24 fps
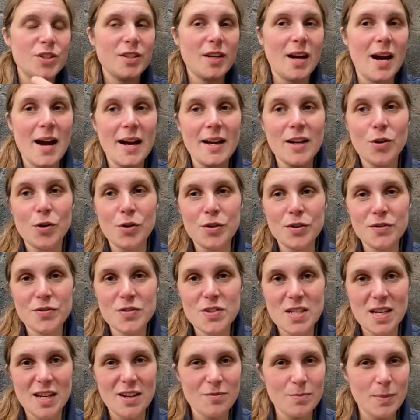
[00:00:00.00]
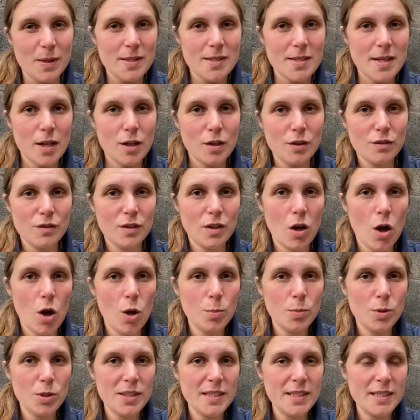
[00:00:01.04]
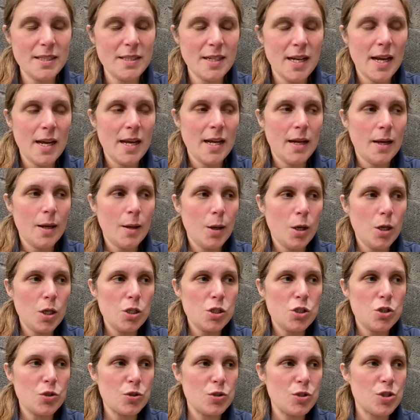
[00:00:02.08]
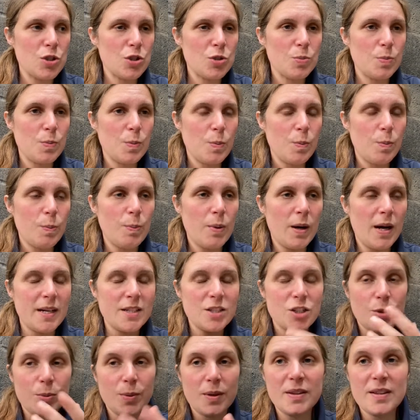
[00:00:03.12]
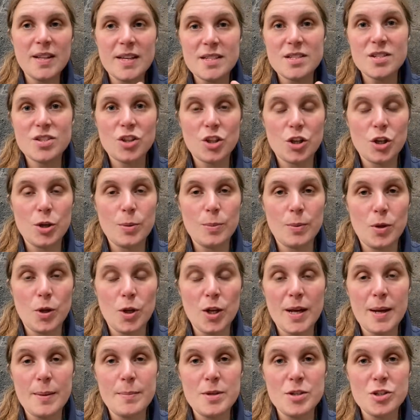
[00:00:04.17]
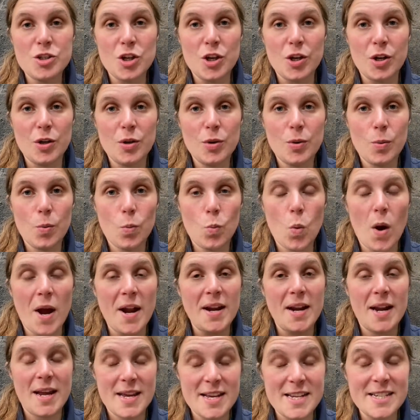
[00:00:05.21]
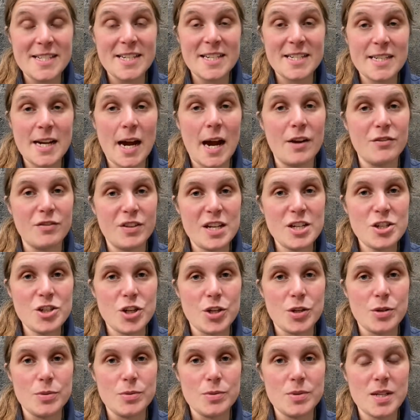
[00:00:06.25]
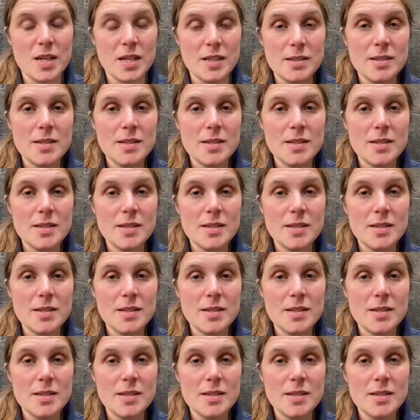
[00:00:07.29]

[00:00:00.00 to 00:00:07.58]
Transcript: I could have saved myself a lot of money just by doing this thermal imaging when he did have issues, and